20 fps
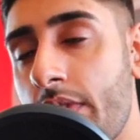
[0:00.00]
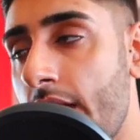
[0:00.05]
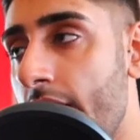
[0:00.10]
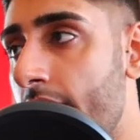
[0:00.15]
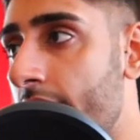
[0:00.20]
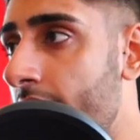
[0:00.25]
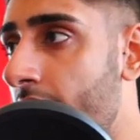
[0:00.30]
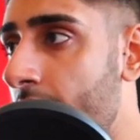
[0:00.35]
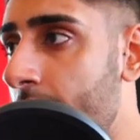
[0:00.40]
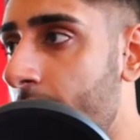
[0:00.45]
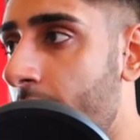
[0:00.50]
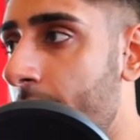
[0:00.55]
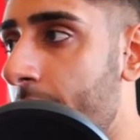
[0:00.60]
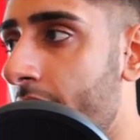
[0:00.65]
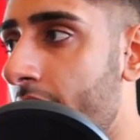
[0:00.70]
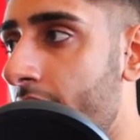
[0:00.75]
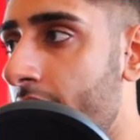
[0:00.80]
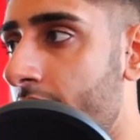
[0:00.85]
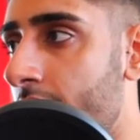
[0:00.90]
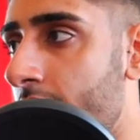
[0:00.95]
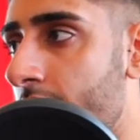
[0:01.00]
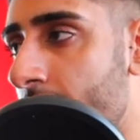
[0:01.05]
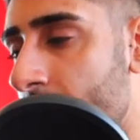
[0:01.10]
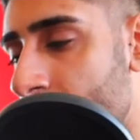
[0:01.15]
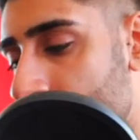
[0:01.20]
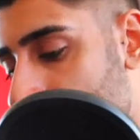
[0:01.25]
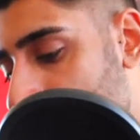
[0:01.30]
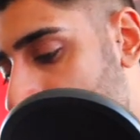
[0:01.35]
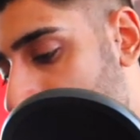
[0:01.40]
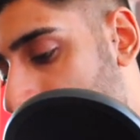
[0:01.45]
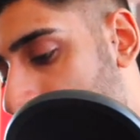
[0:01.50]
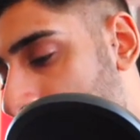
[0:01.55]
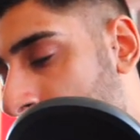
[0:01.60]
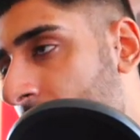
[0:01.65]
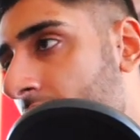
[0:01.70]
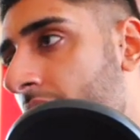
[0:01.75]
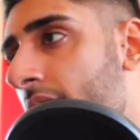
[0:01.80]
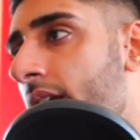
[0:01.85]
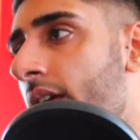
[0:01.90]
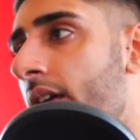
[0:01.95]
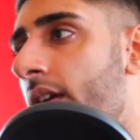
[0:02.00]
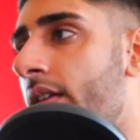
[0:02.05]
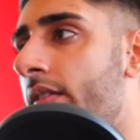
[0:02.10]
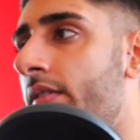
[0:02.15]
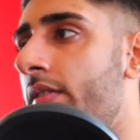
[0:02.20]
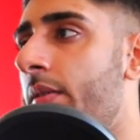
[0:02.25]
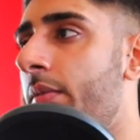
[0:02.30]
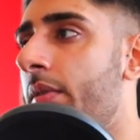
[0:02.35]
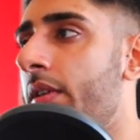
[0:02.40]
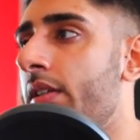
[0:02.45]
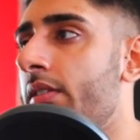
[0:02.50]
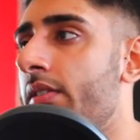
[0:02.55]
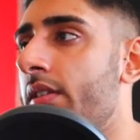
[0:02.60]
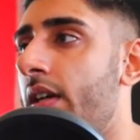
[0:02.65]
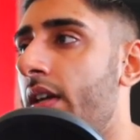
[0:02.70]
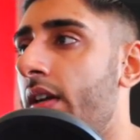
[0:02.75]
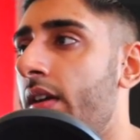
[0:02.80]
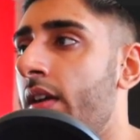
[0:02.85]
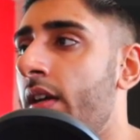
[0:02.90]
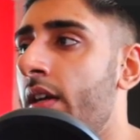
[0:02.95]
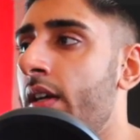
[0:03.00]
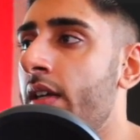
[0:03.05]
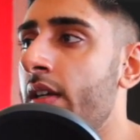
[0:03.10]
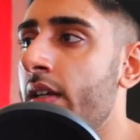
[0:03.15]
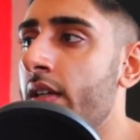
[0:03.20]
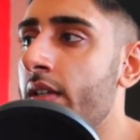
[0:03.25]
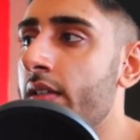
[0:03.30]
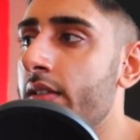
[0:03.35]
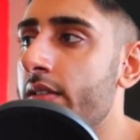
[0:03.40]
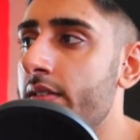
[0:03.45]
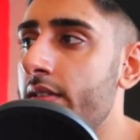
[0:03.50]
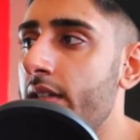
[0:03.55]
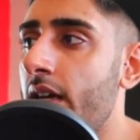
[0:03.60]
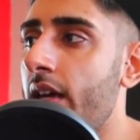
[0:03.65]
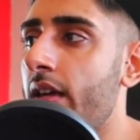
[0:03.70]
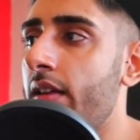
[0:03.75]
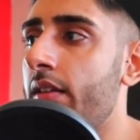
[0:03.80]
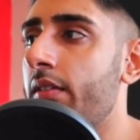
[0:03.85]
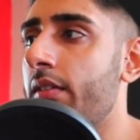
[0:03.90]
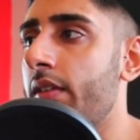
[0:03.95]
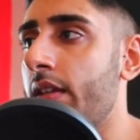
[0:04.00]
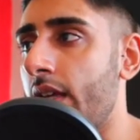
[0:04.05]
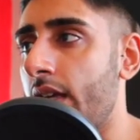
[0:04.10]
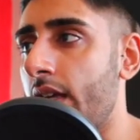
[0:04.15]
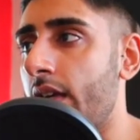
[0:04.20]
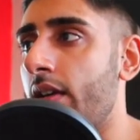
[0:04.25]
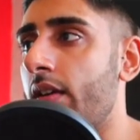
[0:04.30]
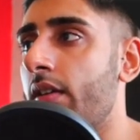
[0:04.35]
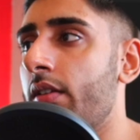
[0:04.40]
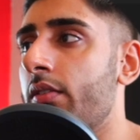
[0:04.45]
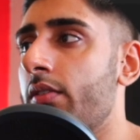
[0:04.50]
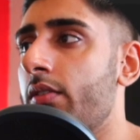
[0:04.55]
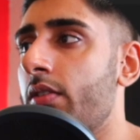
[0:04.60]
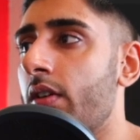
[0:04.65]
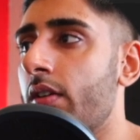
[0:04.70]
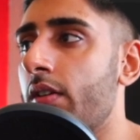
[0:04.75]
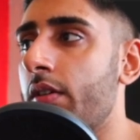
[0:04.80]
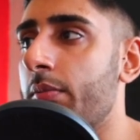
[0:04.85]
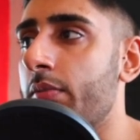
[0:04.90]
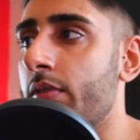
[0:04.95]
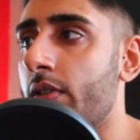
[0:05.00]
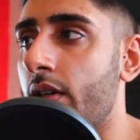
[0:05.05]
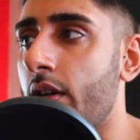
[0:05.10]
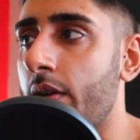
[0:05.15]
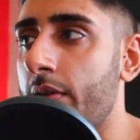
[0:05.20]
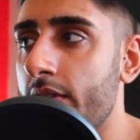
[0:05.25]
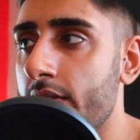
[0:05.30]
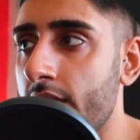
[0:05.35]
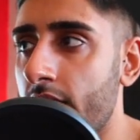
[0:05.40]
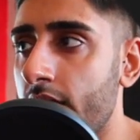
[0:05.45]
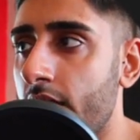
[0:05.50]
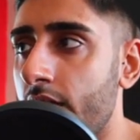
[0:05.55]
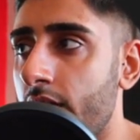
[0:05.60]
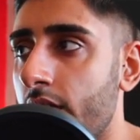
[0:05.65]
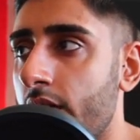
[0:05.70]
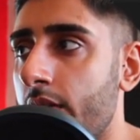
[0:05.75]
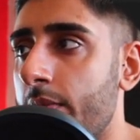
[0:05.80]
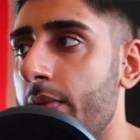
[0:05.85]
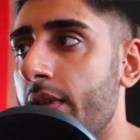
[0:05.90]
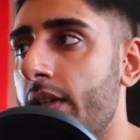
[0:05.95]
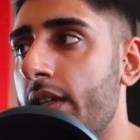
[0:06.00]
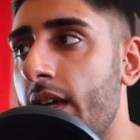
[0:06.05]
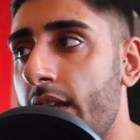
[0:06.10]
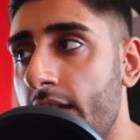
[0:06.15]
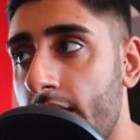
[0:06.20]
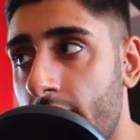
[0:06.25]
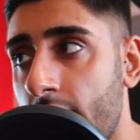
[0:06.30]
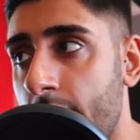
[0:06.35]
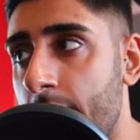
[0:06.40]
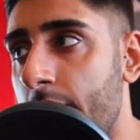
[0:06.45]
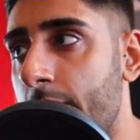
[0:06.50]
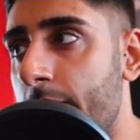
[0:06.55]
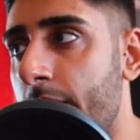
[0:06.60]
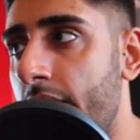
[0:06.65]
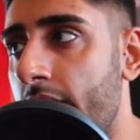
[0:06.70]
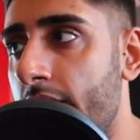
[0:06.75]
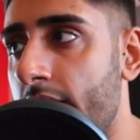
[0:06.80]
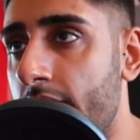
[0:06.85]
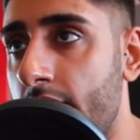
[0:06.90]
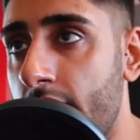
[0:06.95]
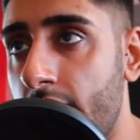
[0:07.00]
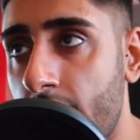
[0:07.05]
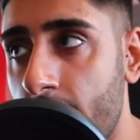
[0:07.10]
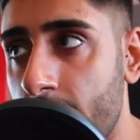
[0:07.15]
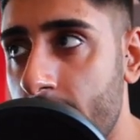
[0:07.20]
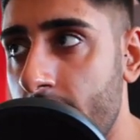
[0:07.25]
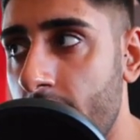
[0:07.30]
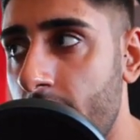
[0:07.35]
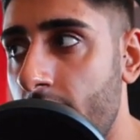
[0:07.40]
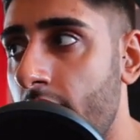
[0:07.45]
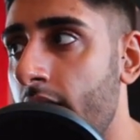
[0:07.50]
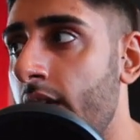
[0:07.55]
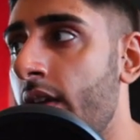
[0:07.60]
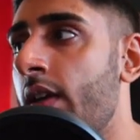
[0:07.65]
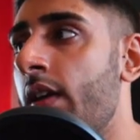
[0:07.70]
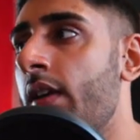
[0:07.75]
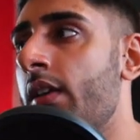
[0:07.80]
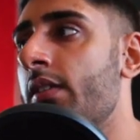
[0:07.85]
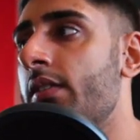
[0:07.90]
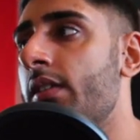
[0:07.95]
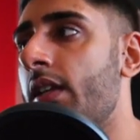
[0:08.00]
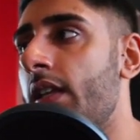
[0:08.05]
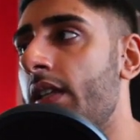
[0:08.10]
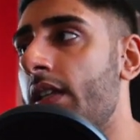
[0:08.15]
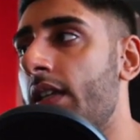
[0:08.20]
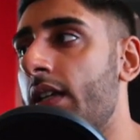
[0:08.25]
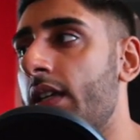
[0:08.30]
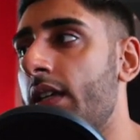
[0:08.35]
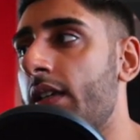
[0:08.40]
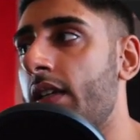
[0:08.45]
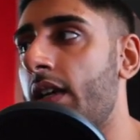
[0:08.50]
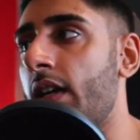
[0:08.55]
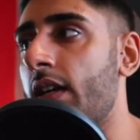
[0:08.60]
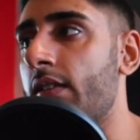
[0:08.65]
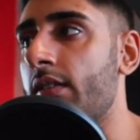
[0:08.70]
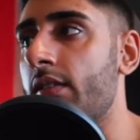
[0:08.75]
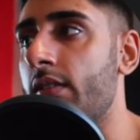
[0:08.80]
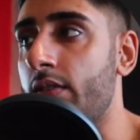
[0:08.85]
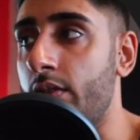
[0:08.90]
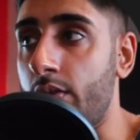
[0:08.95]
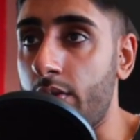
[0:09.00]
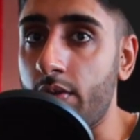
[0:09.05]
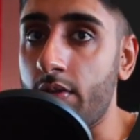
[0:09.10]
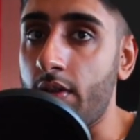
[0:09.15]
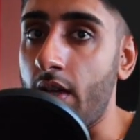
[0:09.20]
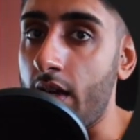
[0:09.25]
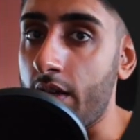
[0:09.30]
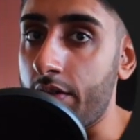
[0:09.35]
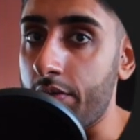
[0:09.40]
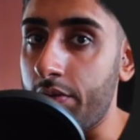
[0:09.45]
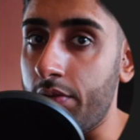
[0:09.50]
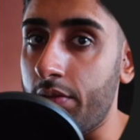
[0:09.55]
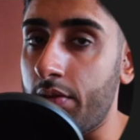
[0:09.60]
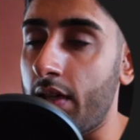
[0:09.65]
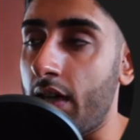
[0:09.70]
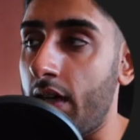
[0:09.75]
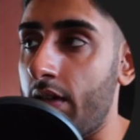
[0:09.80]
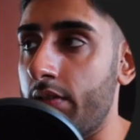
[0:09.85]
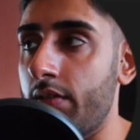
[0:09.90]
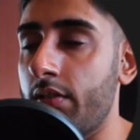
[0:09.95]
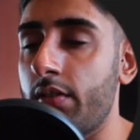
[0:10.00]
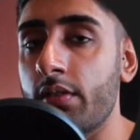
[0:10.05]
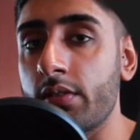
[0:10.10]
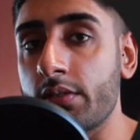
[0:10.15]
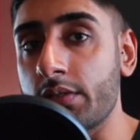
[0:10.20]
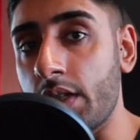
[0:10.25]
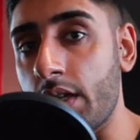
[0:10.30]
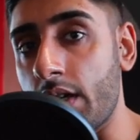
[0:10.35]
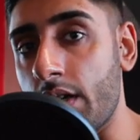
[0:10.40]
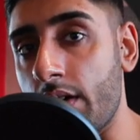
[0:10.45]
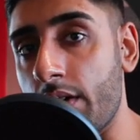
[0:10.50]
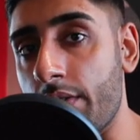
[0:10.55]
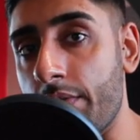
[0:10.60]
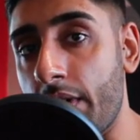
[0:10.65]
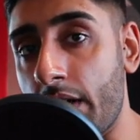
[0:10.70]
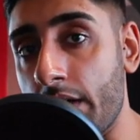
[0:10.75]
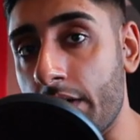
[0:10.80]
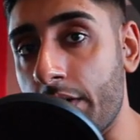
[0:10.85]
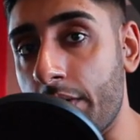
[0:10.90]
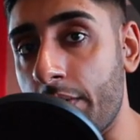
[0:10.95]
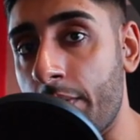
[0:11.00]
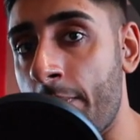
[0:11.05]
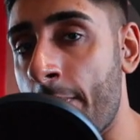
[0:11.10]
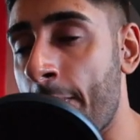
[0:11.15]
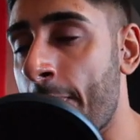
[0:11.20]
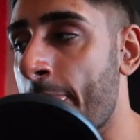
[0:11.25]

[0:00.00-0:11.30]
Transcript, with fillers: And then what I'm going to do is the same thing here. So I'm going to say set the document, so go inside the document, get the element by ID counter, set the inner text to that new count uh, value.